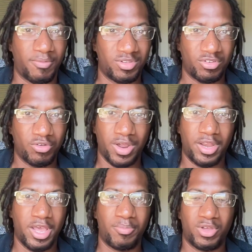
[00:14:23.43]
I'm going to tell you right
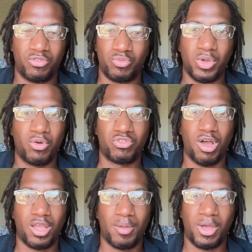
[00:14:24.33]
now, because we're going to
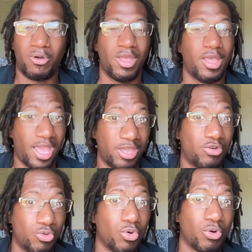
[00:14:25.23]
talk about a
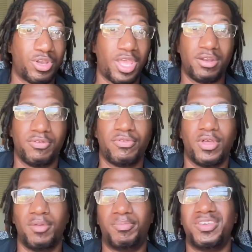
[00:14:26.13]
New York native,
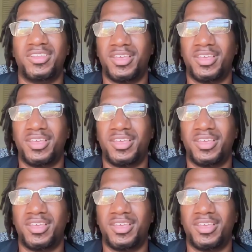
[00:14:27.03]
P.